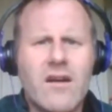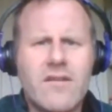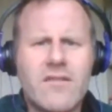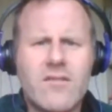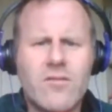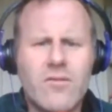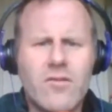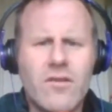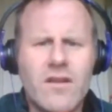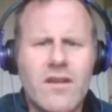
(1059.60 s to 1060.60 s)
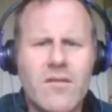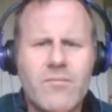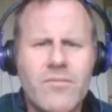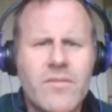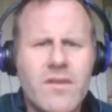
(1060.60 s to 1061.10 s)
Arctic Stone, great
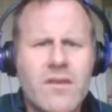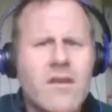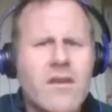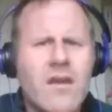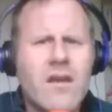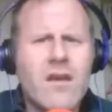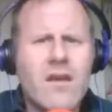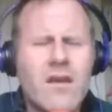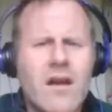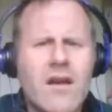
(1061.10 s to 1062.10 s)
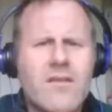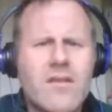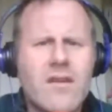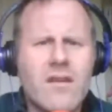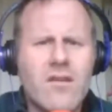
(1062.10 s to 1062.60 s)
name.
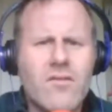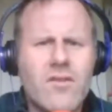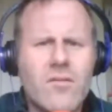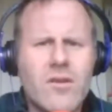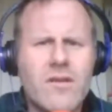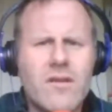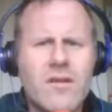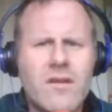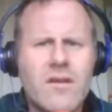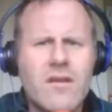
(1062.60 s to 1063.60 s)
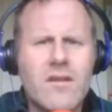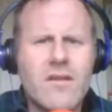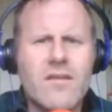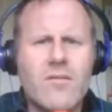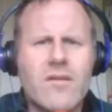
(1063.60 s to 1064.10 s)
I've seen it, Love and Dublin.
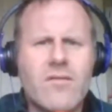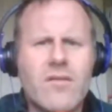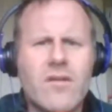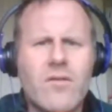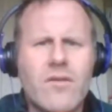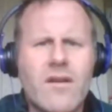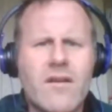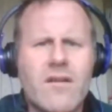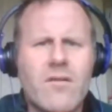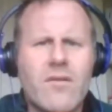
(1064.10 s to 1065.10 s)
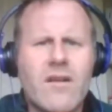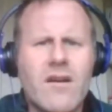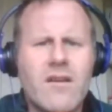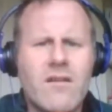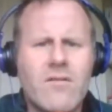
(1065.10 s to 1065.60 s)
Let's see what they're for. Where are they? Where
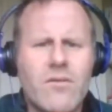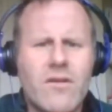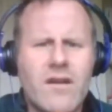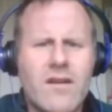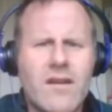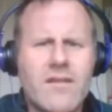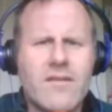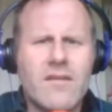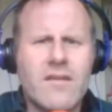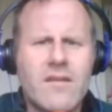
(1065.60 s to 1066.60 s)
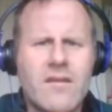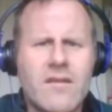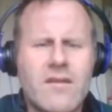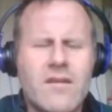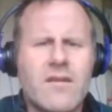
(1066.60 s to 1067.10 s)
are you? Where are you, lads?
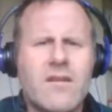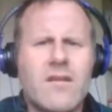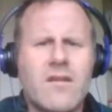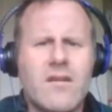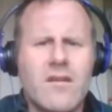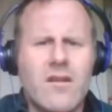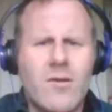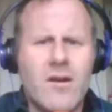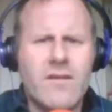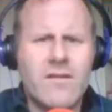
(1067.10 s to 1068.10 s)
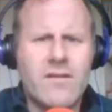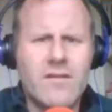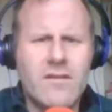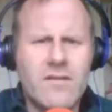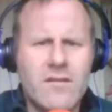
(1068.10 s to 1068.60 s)
Come on.
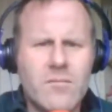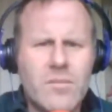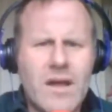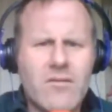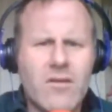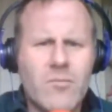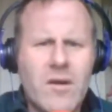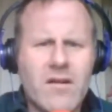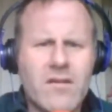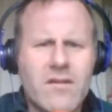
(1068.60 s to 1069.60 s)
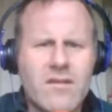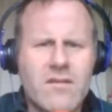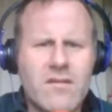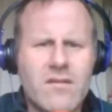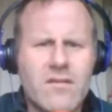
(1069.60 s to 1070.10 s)
Blackrock
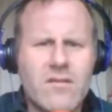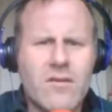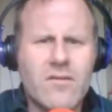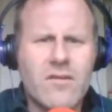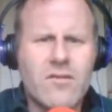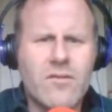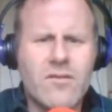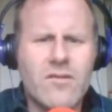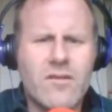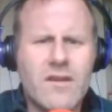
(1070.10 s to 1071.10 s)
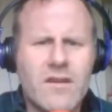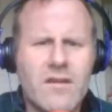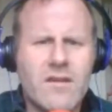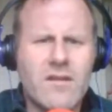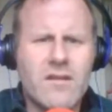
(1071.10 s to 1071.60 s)
Market, Thursday through to Sunday.